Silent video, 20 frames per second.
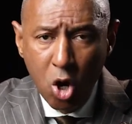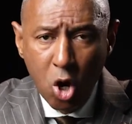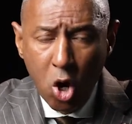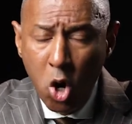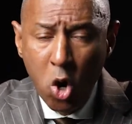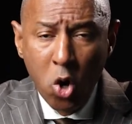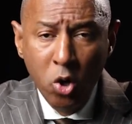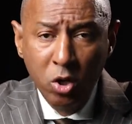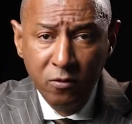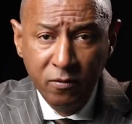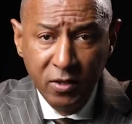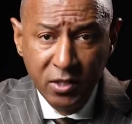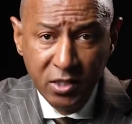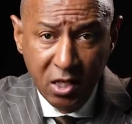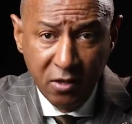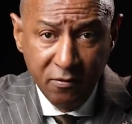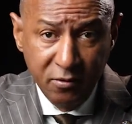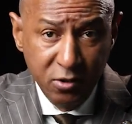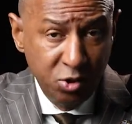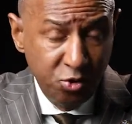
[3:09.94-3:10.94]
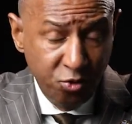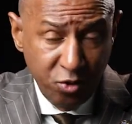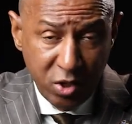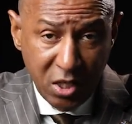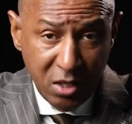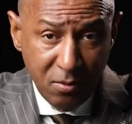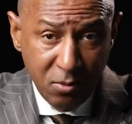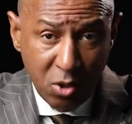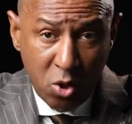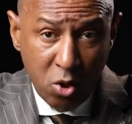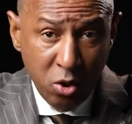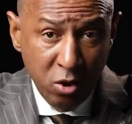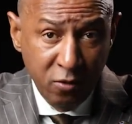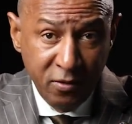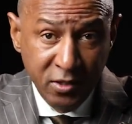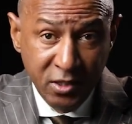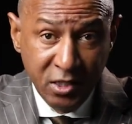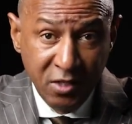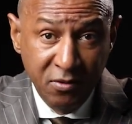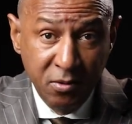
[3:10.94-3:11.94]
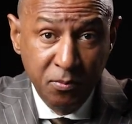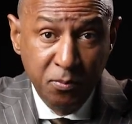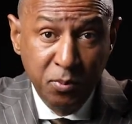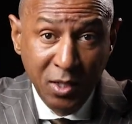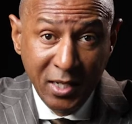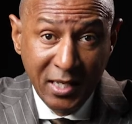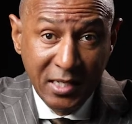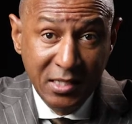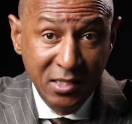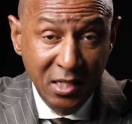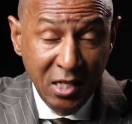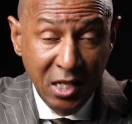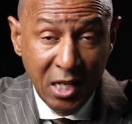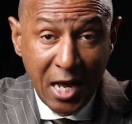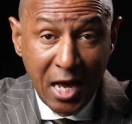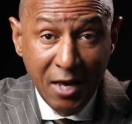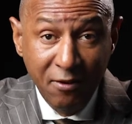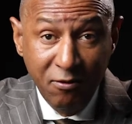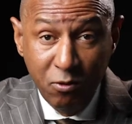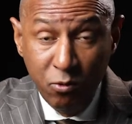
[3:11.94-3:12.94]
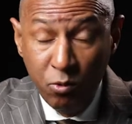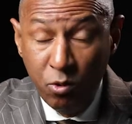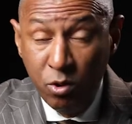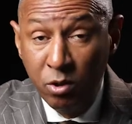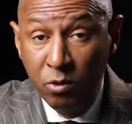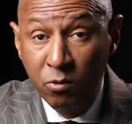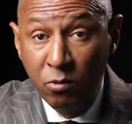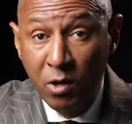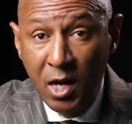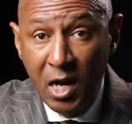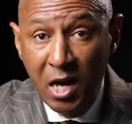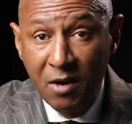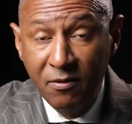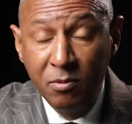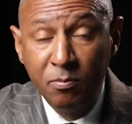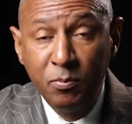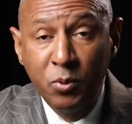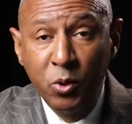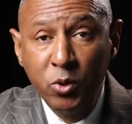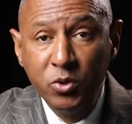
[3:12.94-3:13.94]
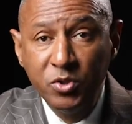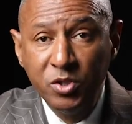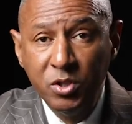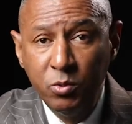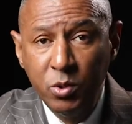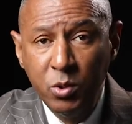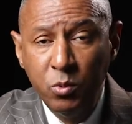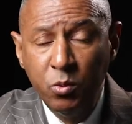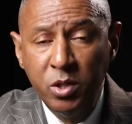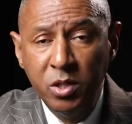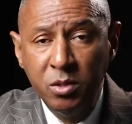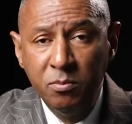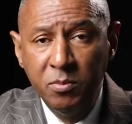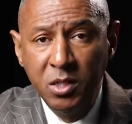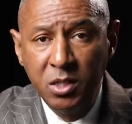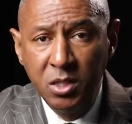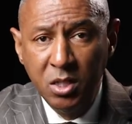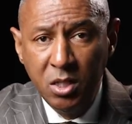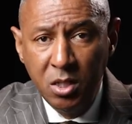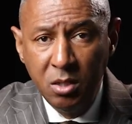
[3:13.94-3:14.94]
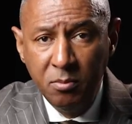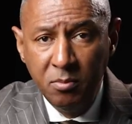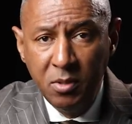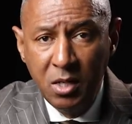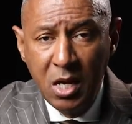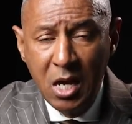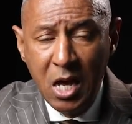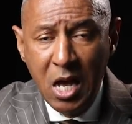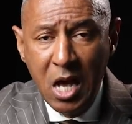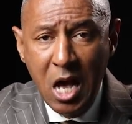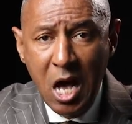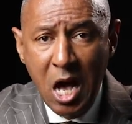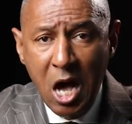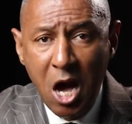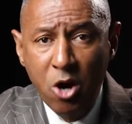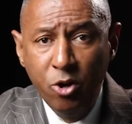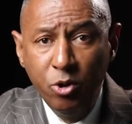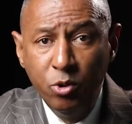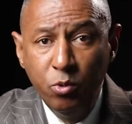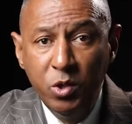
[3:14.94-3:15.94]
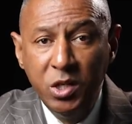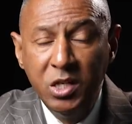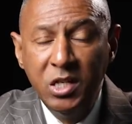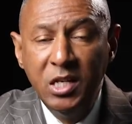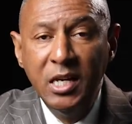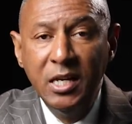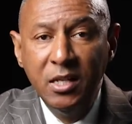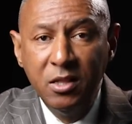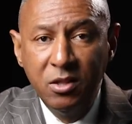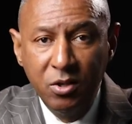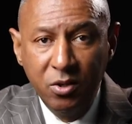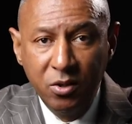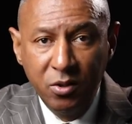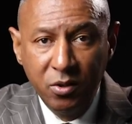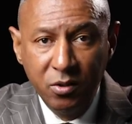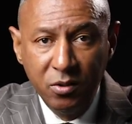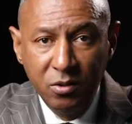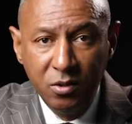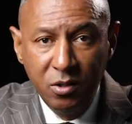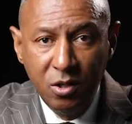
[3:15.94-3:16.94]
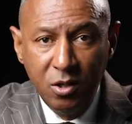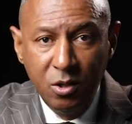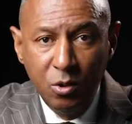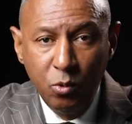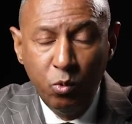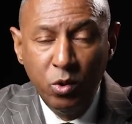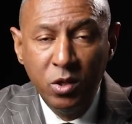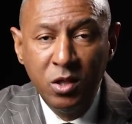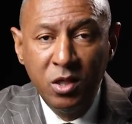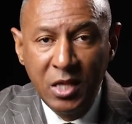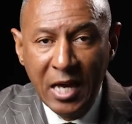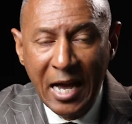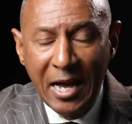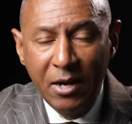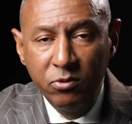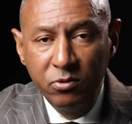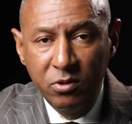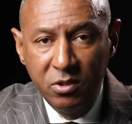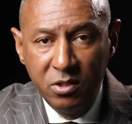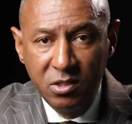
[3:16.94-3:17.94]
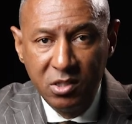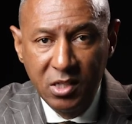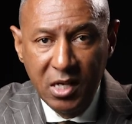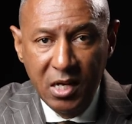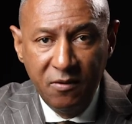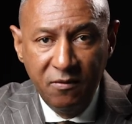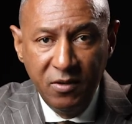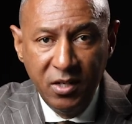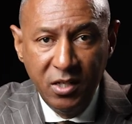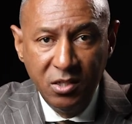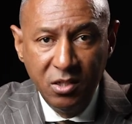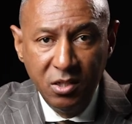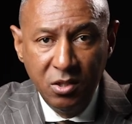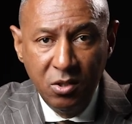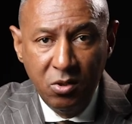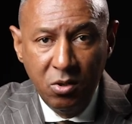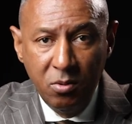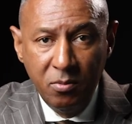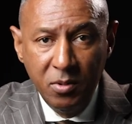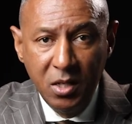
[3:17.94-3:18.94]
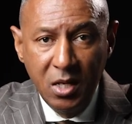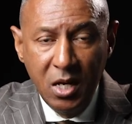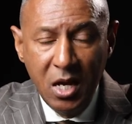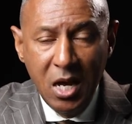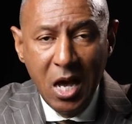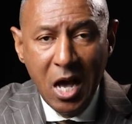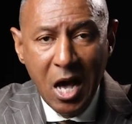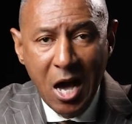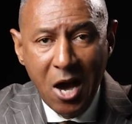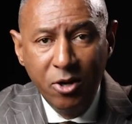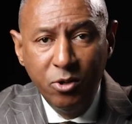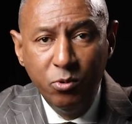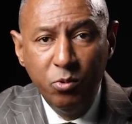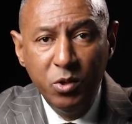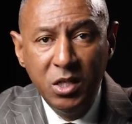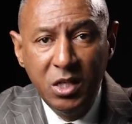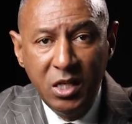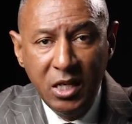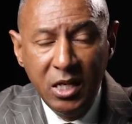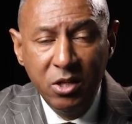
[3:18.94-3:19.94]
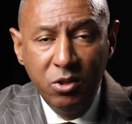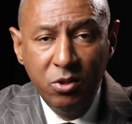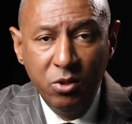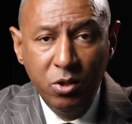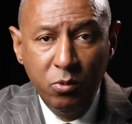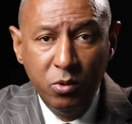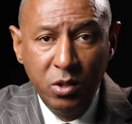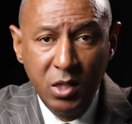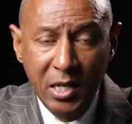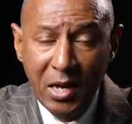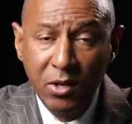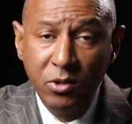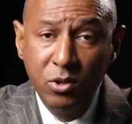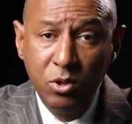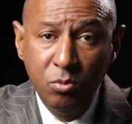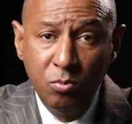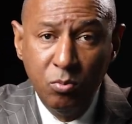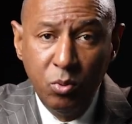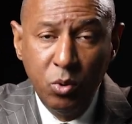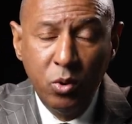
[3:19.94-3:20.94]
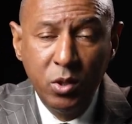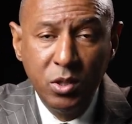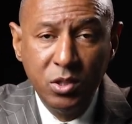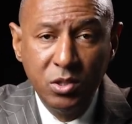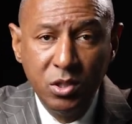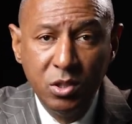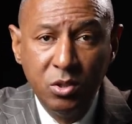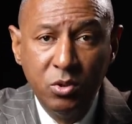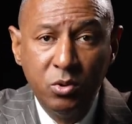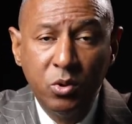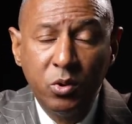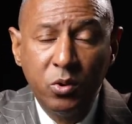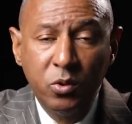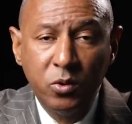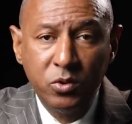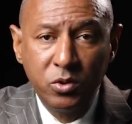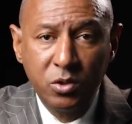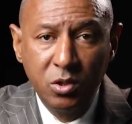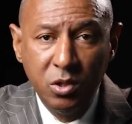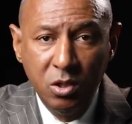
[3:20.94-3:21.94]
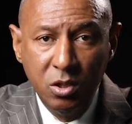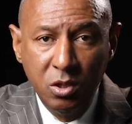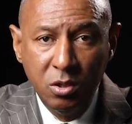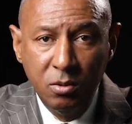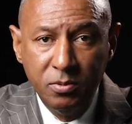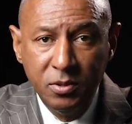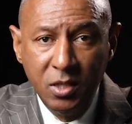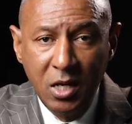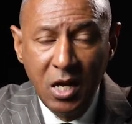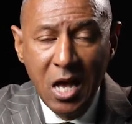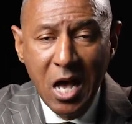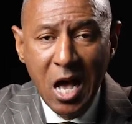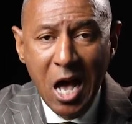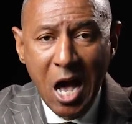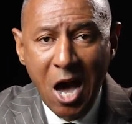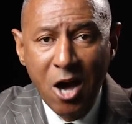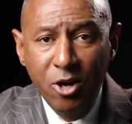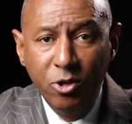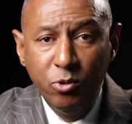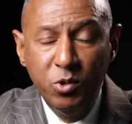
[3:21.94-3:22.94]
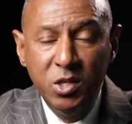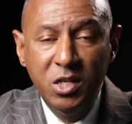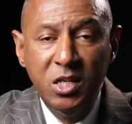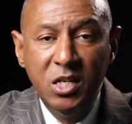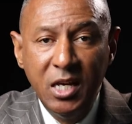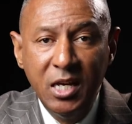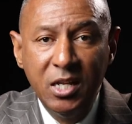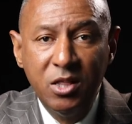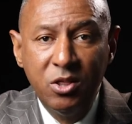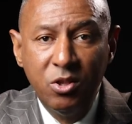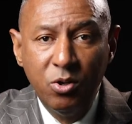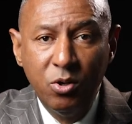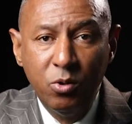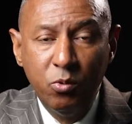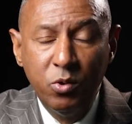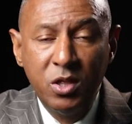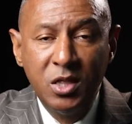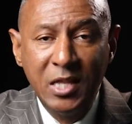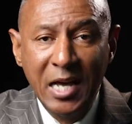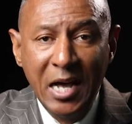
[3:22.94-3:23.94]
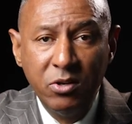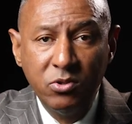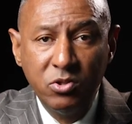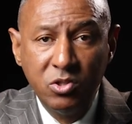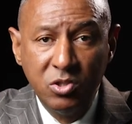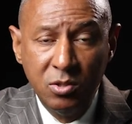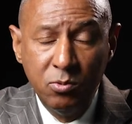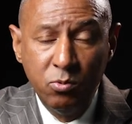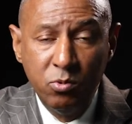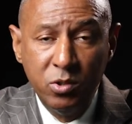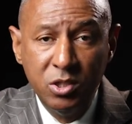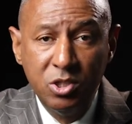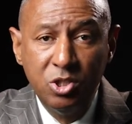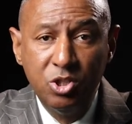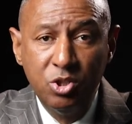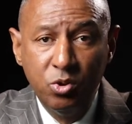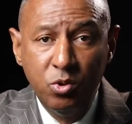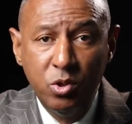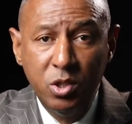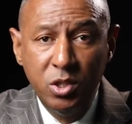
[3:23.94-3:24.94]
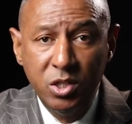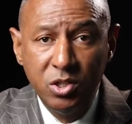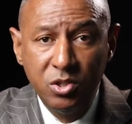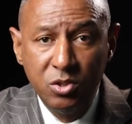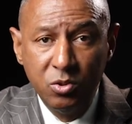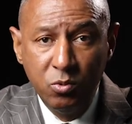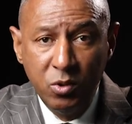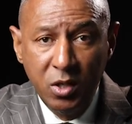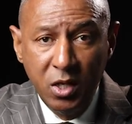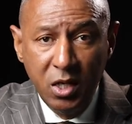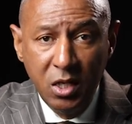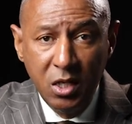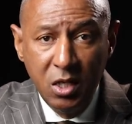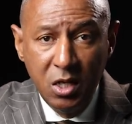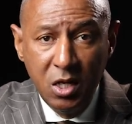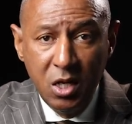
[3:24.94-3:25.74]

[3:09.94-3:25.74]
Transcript: All of us have a dream. All of us have a place in life we want to arrive, a person we want to become. How do we get there without the Salvation Army? How do we get there without the Boys and Girls Clubs? How do we get there without someone showing us the way?